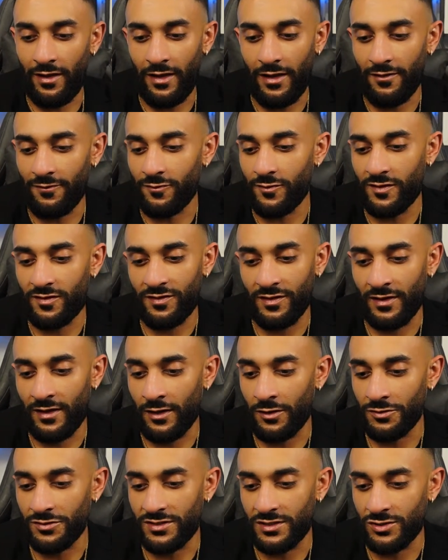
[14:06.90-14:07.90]
Everything
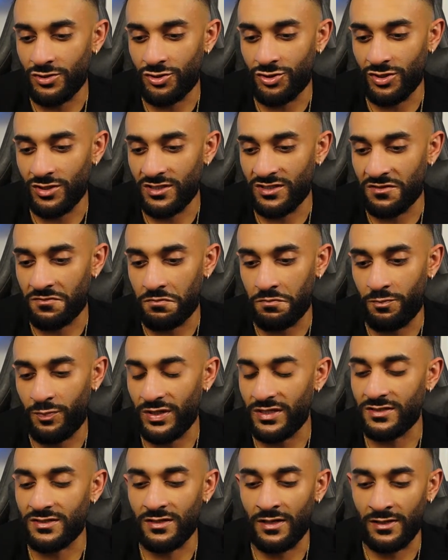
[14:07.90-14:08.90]
else is just
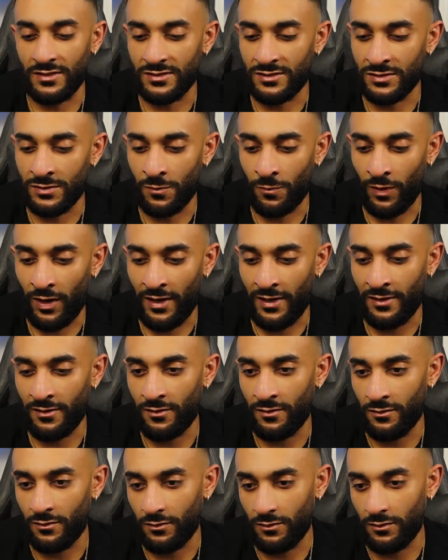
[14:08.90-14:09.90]
business,
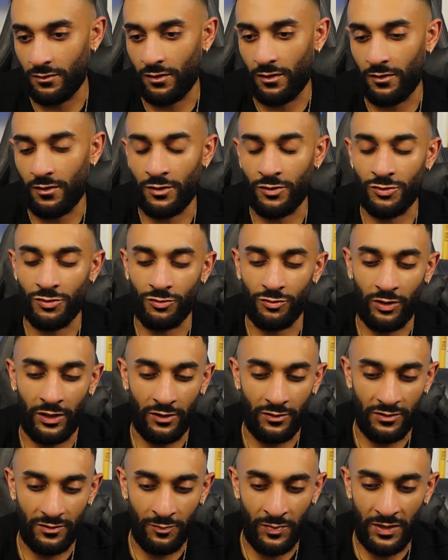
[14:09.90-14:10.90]
right?
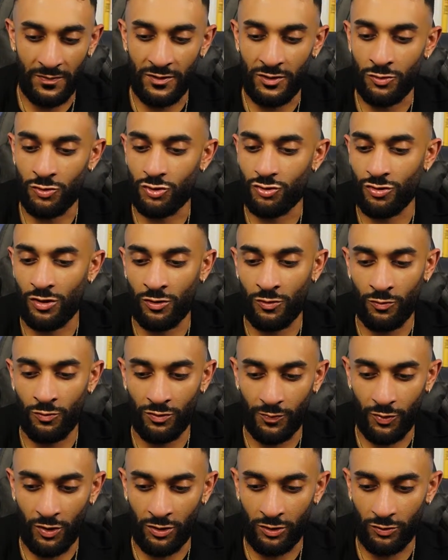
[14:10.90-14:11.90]
Maybe you struggle
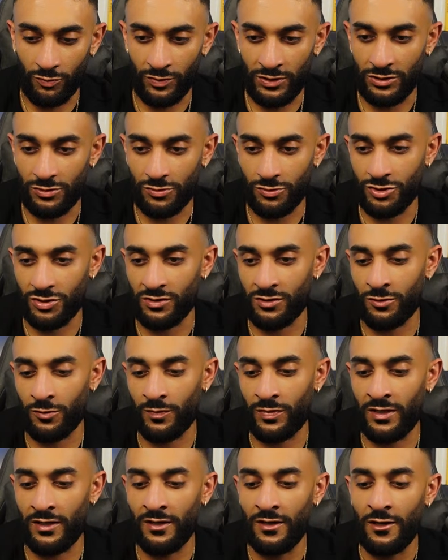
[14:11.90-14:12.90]
with product research a little
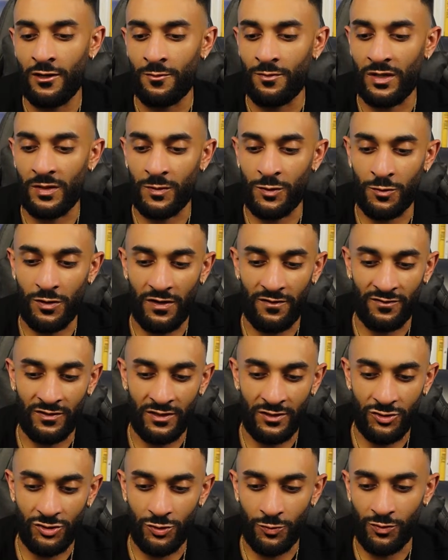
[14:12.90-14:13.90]
bit. Maybe you have an
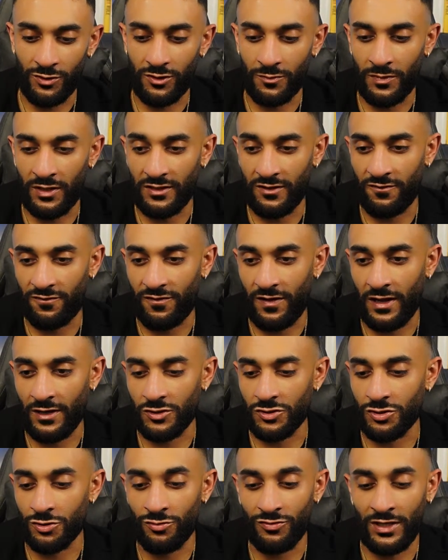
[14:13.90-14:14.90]
issue with a
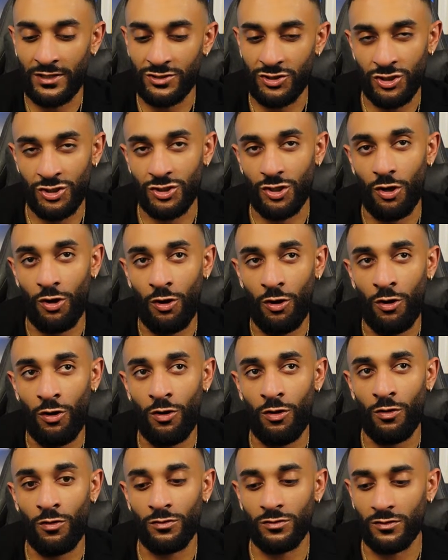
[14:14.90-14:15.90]
manufacturer. That's just
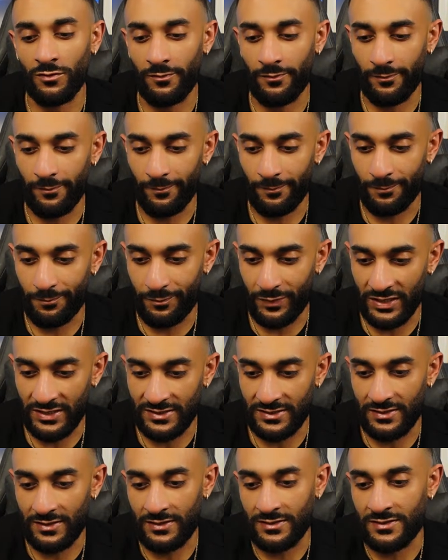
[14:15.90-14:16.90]
all
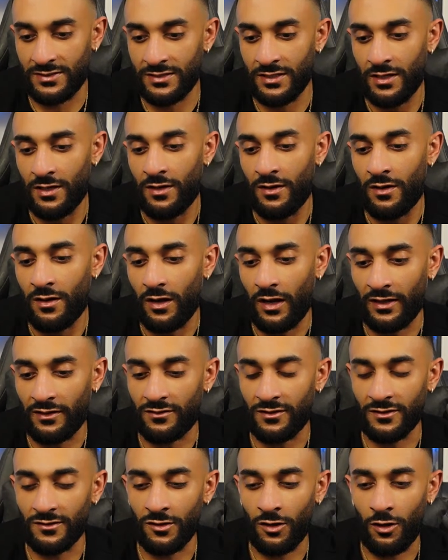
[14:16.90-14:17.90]
business. I
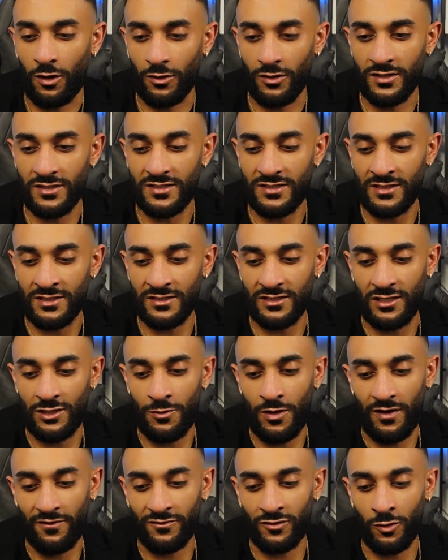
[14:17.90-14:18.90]
think the hardest things that
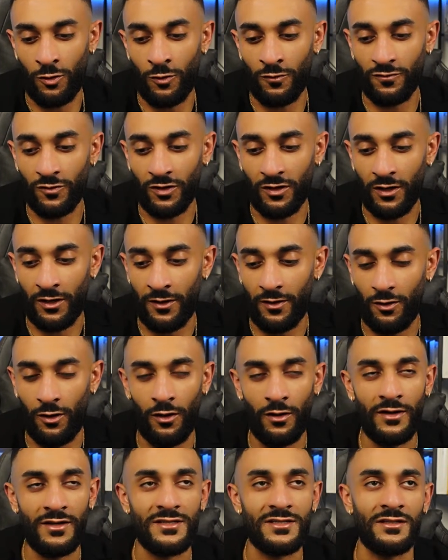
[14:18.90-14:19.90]
you have to overcome,
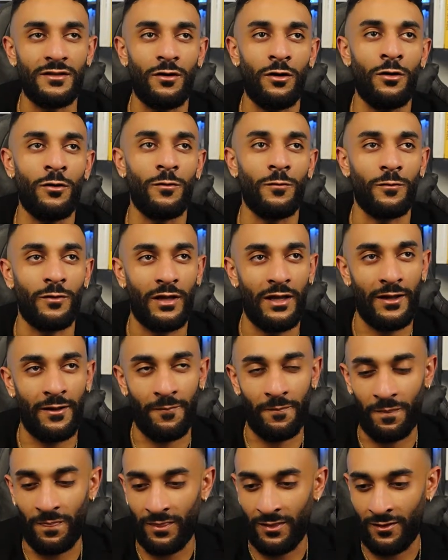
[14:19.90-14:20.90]
honestly. Oh,
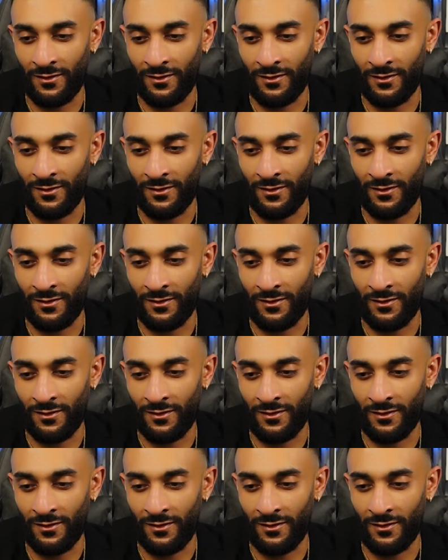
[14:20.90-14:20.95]
okay.